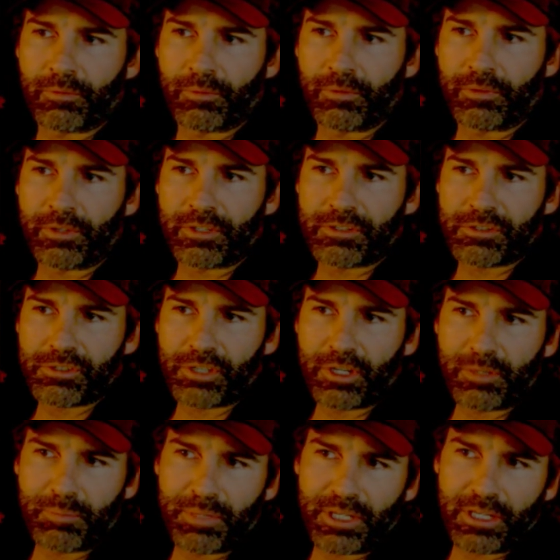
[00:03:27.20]
this is going to
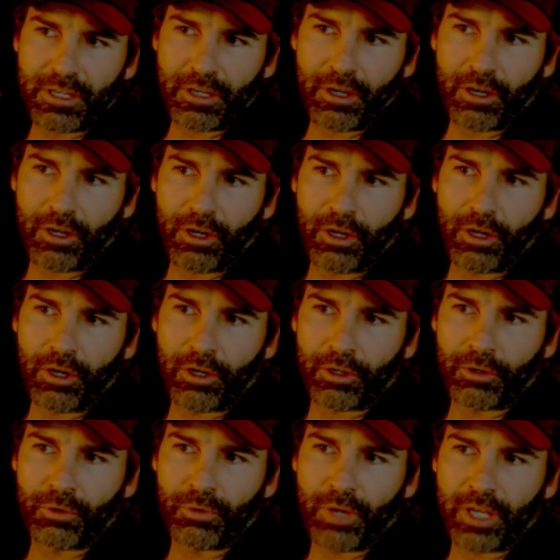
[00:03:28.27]
be a
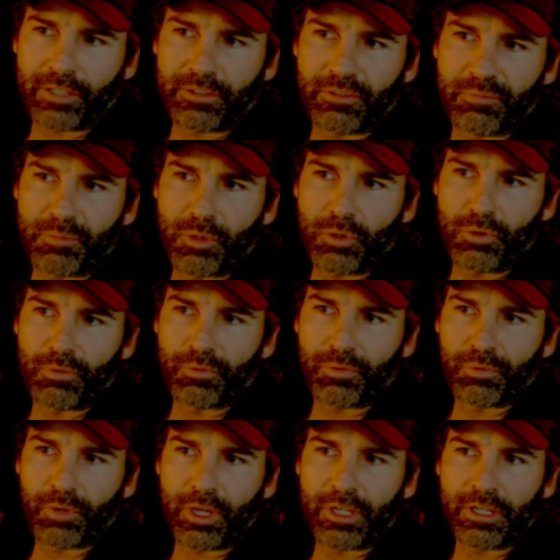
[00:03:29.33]
corrective move
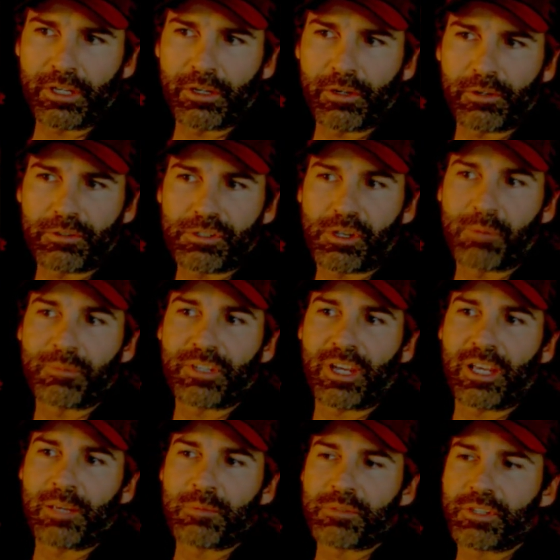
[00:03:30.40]
right here.
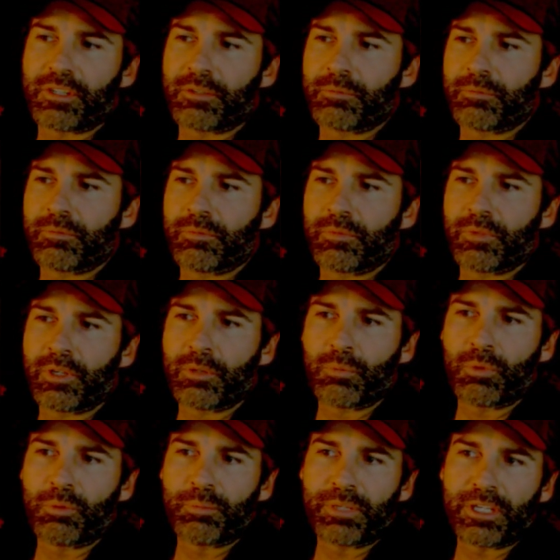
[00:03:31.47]
Sometimes it will
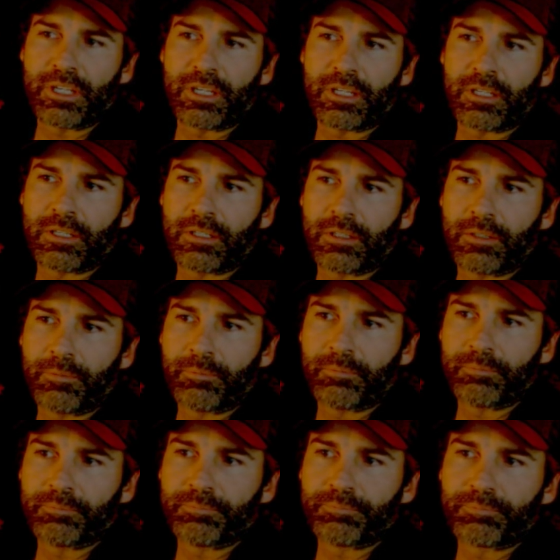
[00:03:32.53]
be,
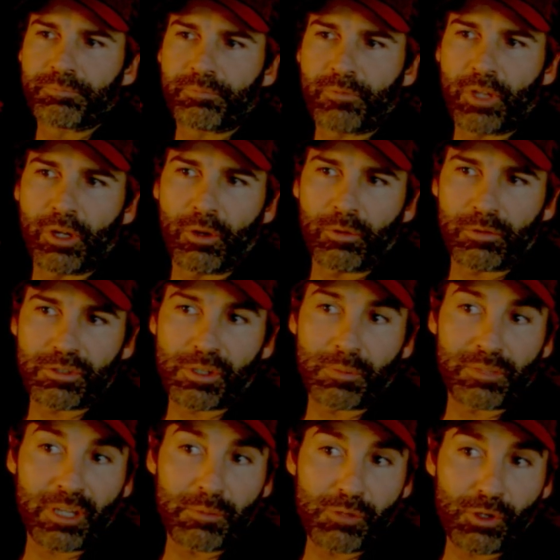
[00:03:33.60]

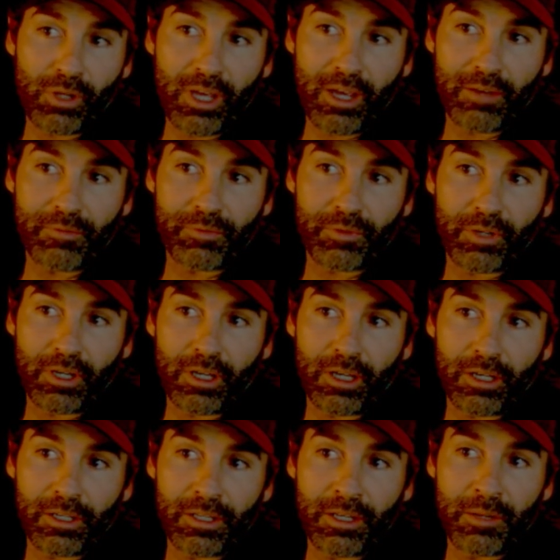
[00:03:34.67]
sometimes you'll have
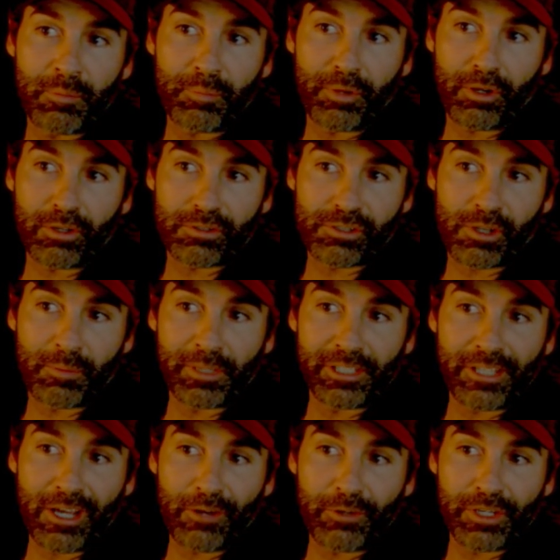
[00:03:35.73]
an impulse coming
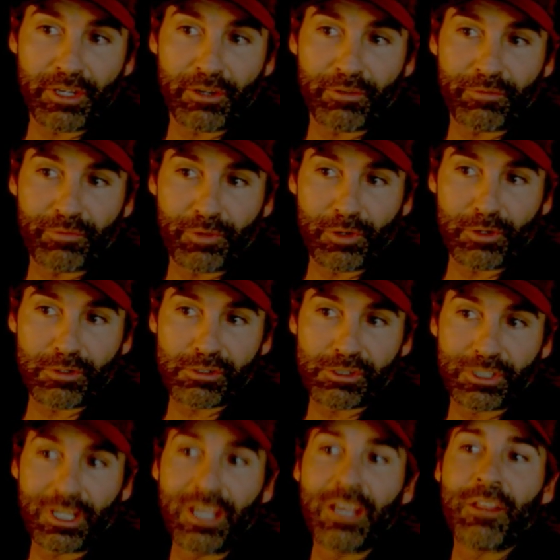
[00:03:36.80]
down here first,
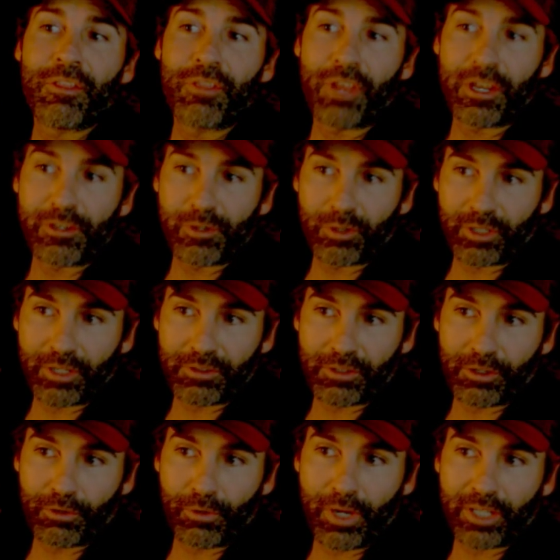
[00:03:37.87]
then you'll get the
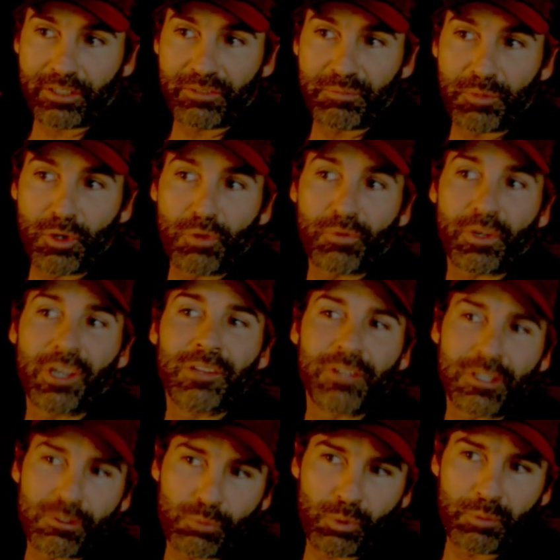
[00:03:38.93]
corrective move, and
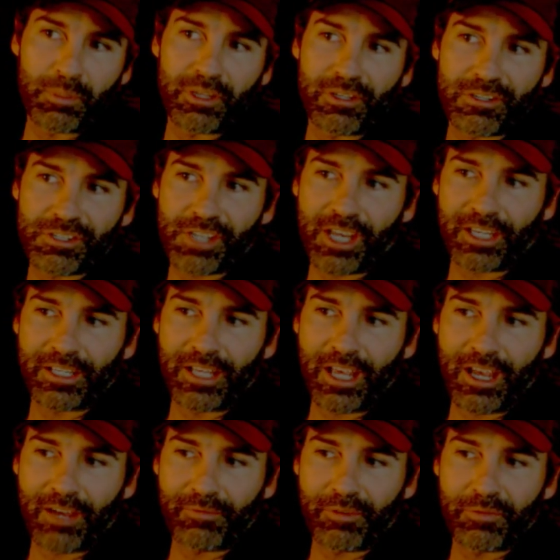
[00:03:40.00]
this would be the second
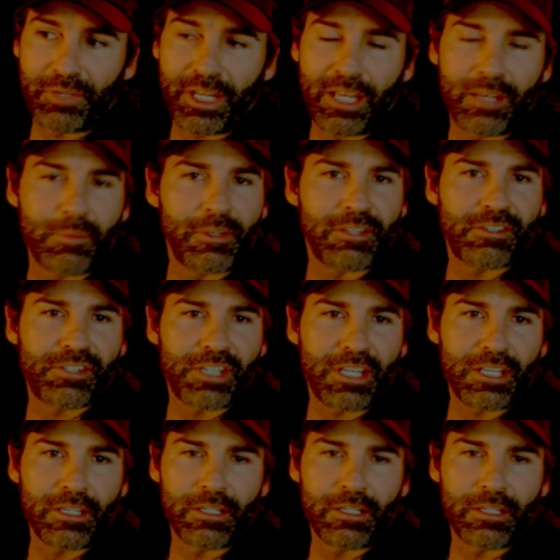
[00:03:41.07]
half of an ABC.